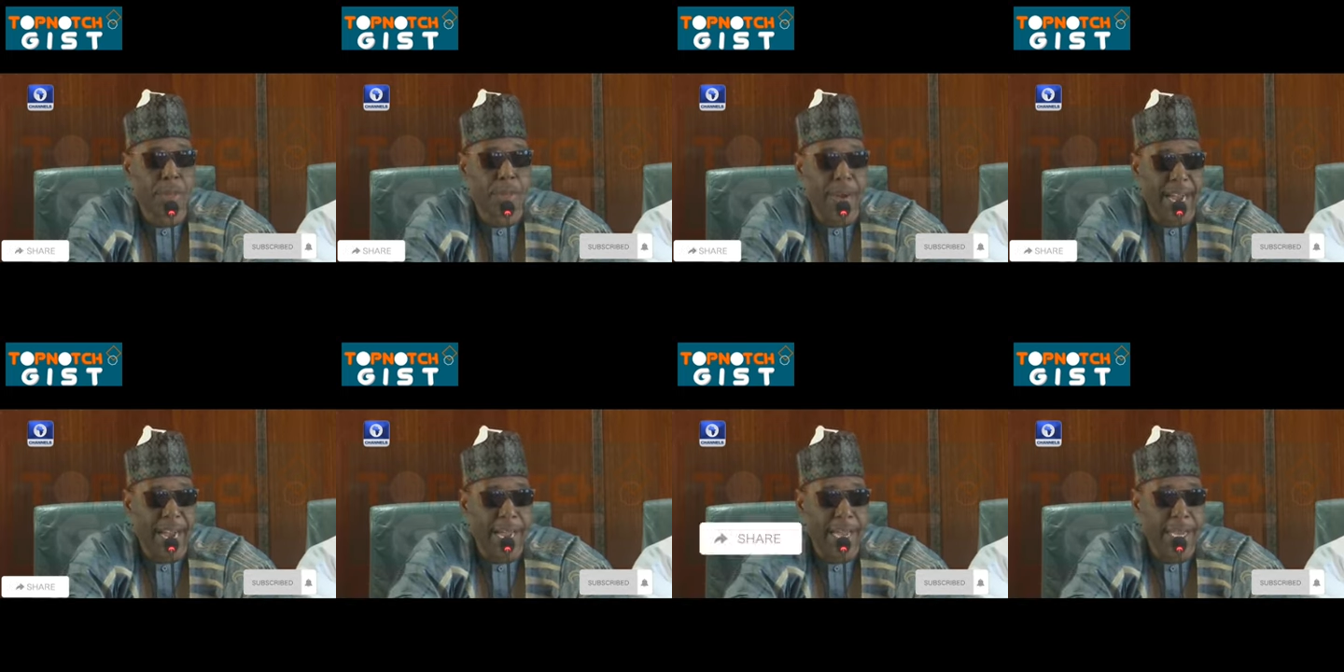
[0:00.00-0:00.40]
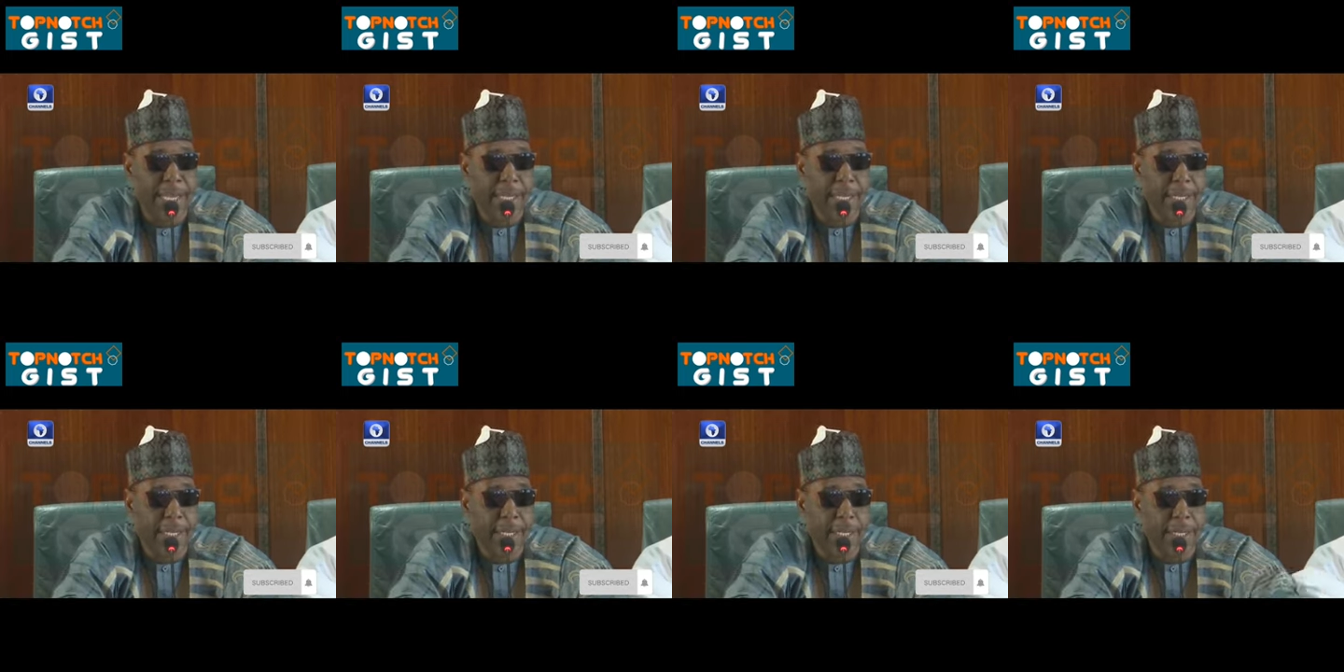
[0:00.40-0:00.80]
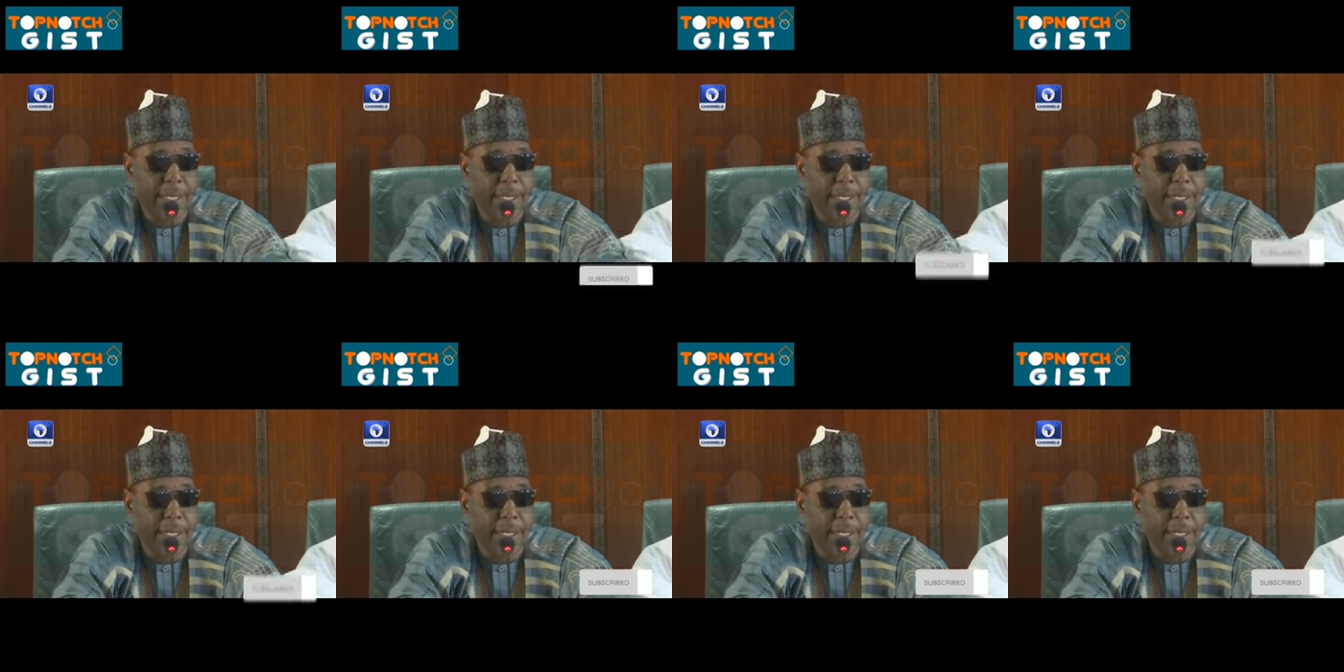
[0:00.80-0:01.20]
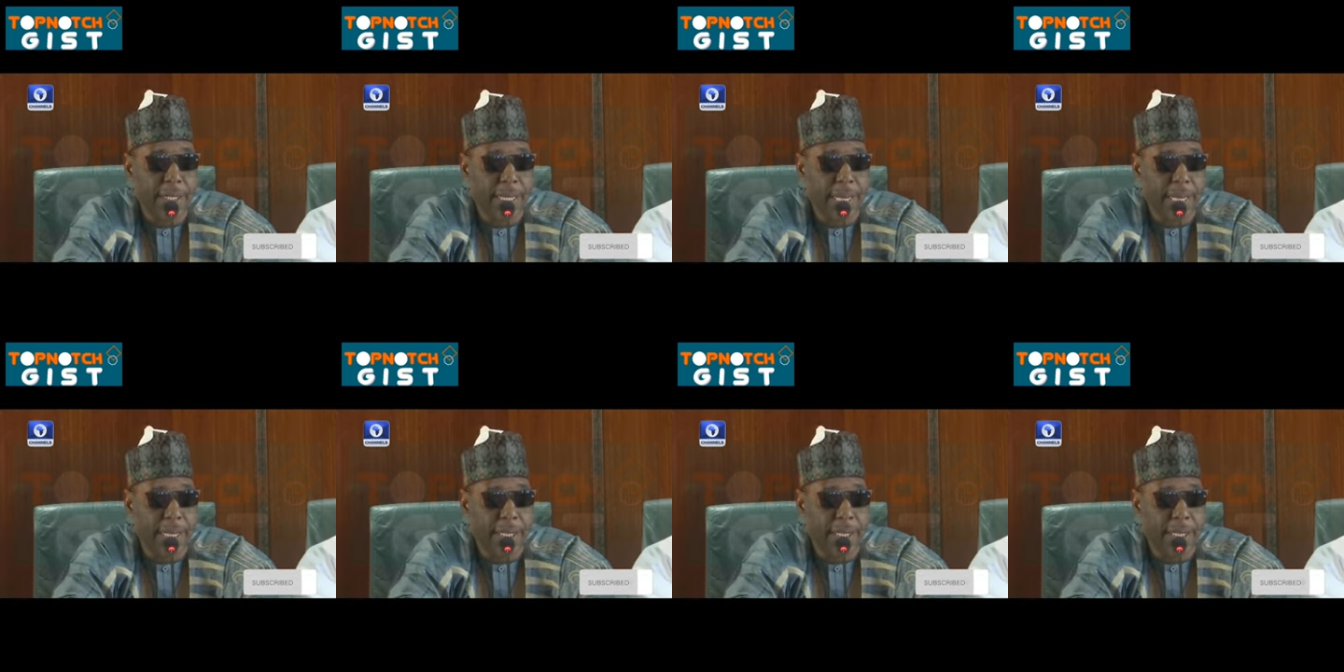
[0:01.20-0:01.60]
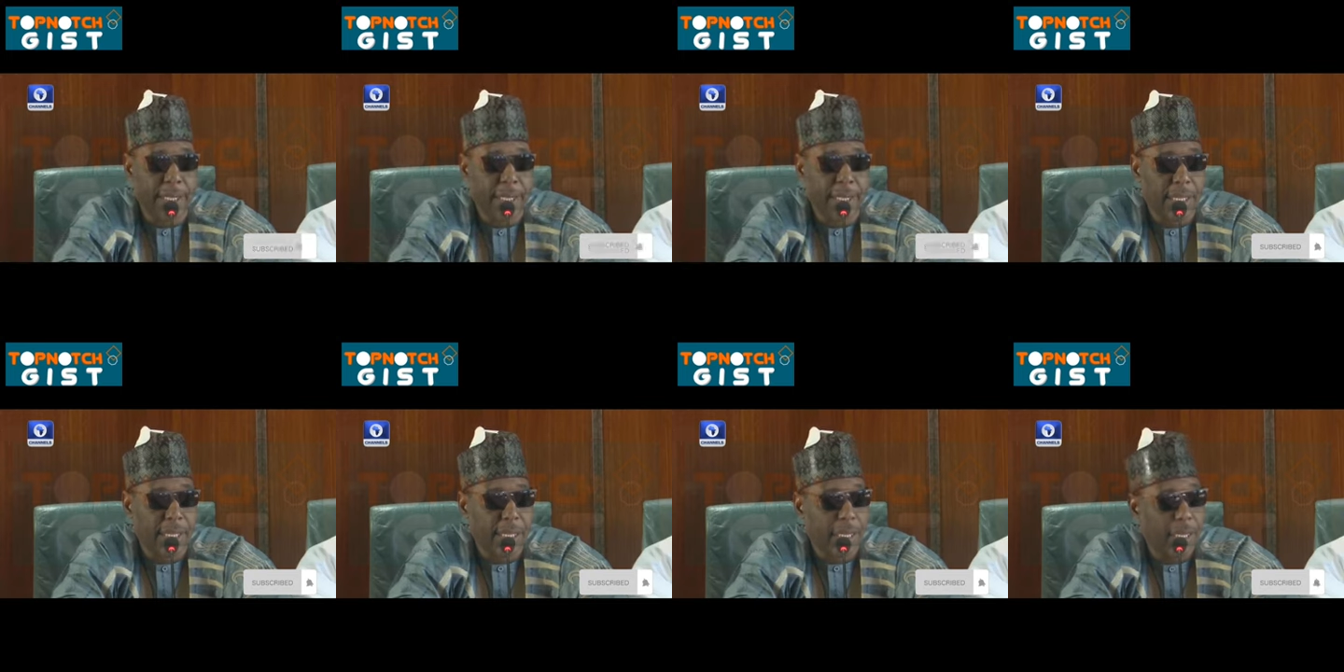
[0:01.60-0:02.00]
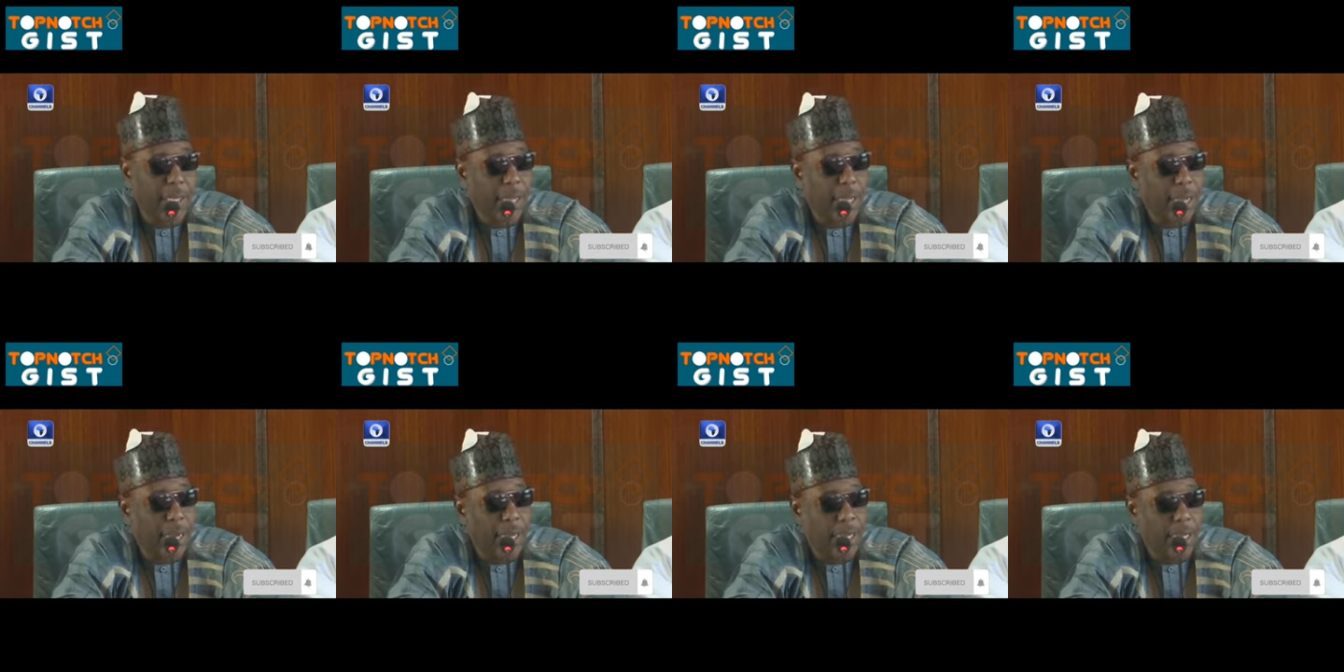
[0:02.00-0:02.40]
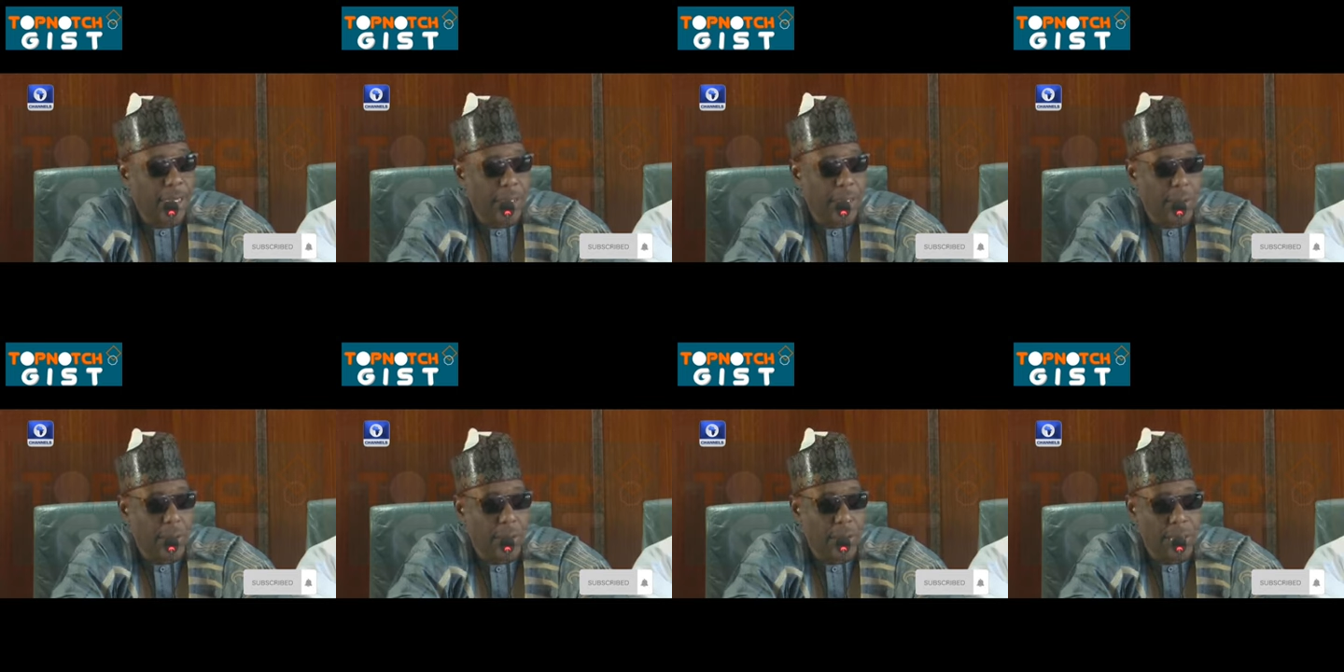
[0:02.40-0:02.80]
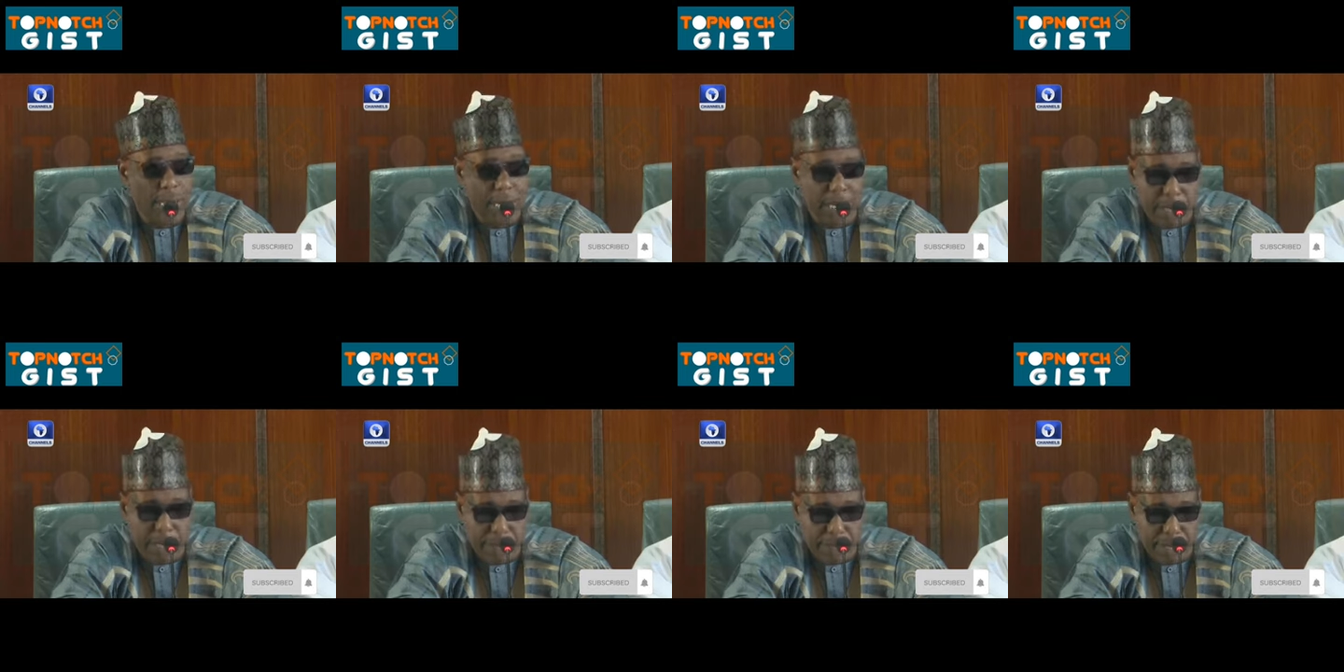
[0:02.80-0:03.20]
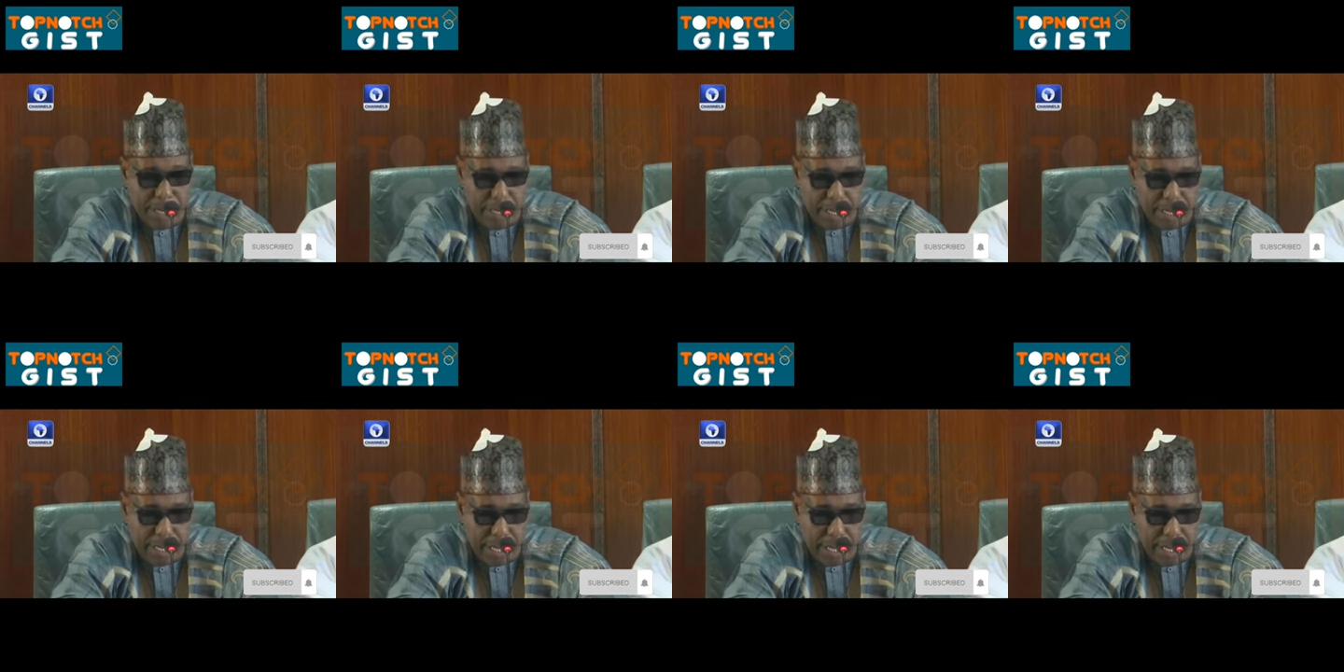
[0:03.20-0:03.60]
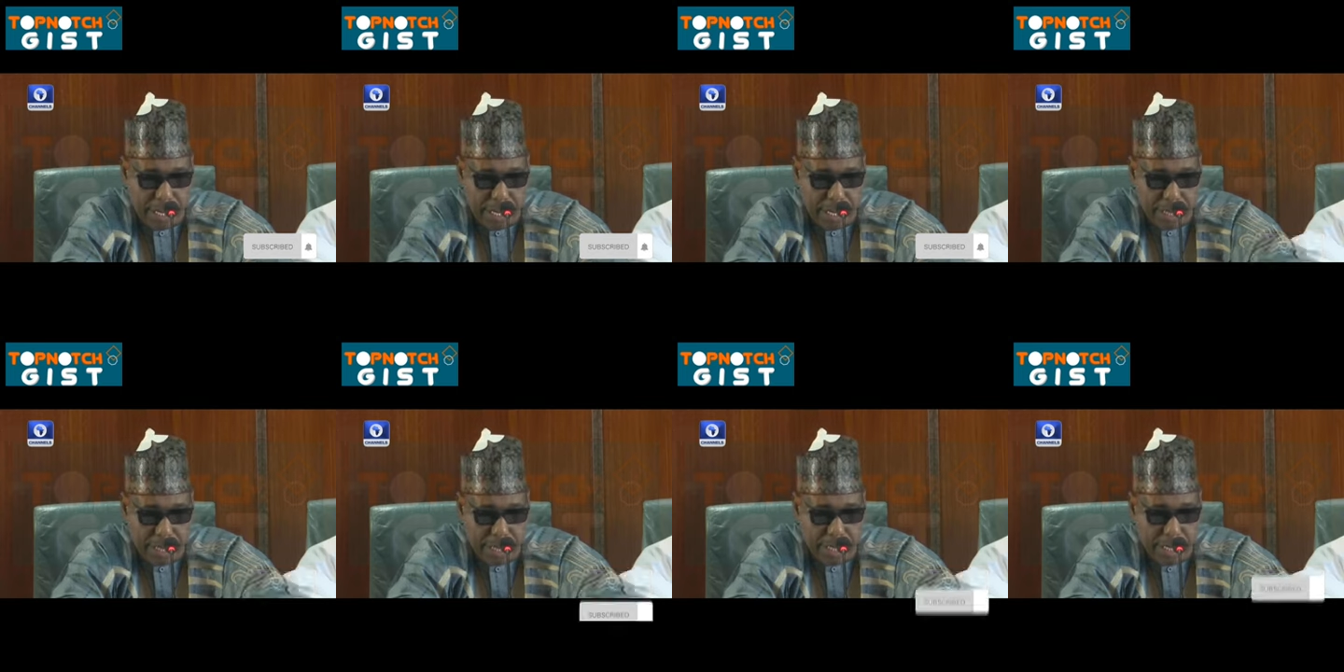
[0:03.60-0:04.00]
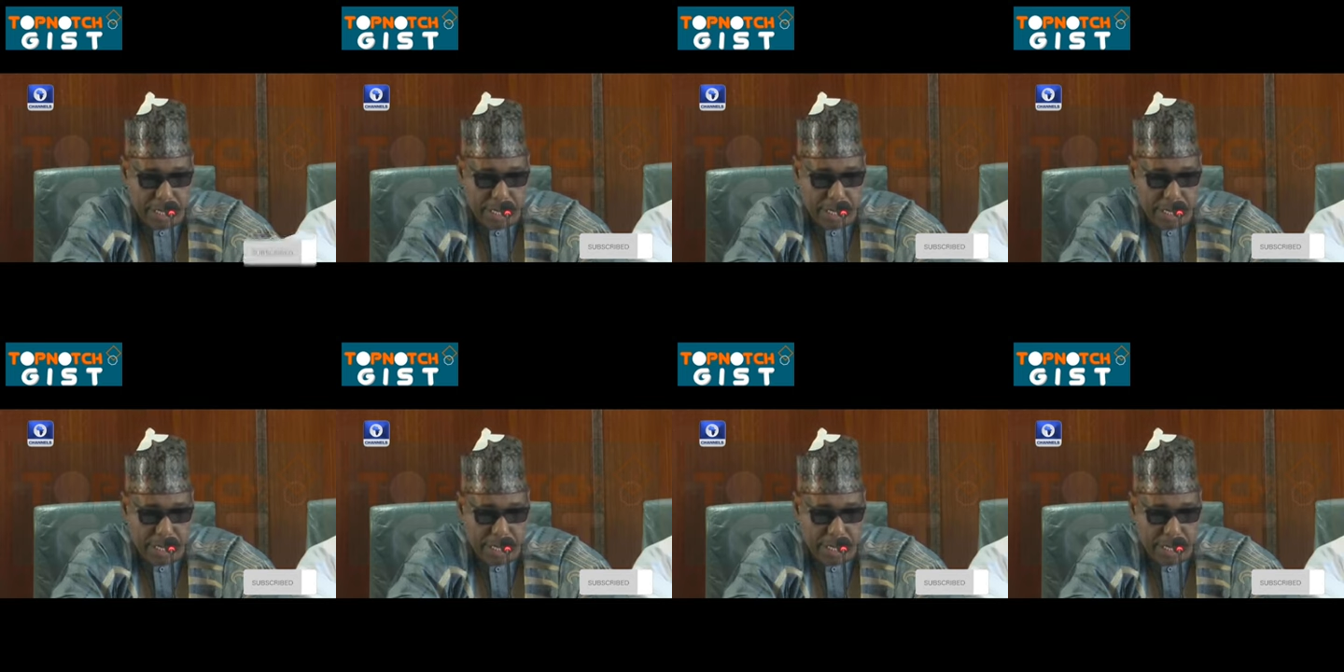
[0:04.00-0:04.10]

by the states and the local government areas.